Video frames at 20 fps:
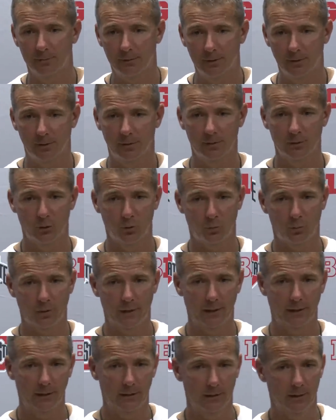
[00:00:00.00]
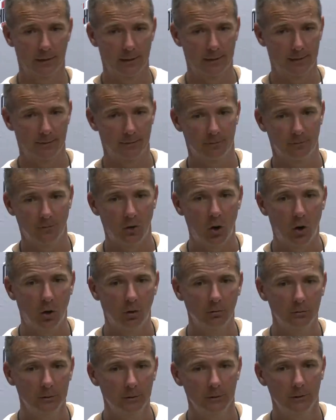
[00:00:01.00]
you know, in spring and, in fall.
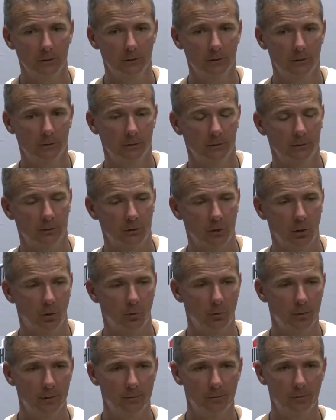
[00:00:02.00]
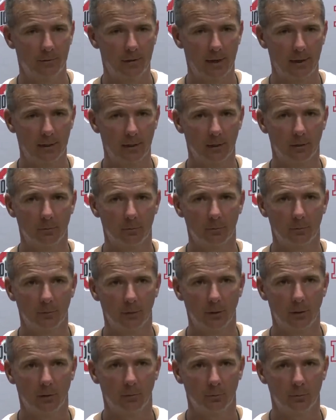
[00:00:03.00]
So we've divided them, you
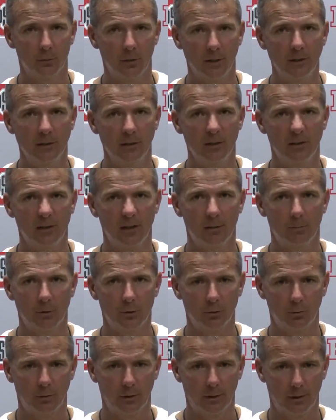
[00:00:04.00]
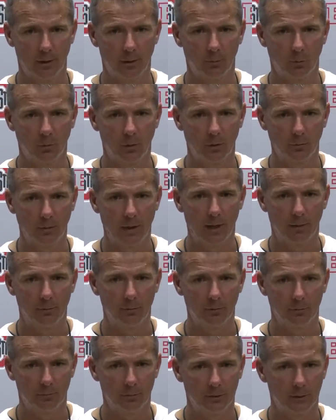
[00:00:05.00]
know, JT's getting majority of number one
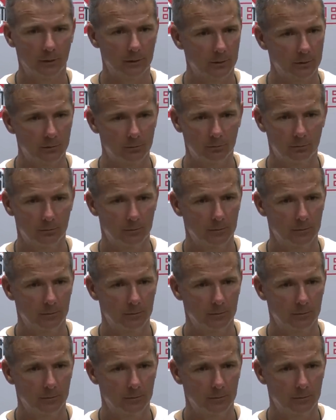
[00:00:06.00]
reps, but it's,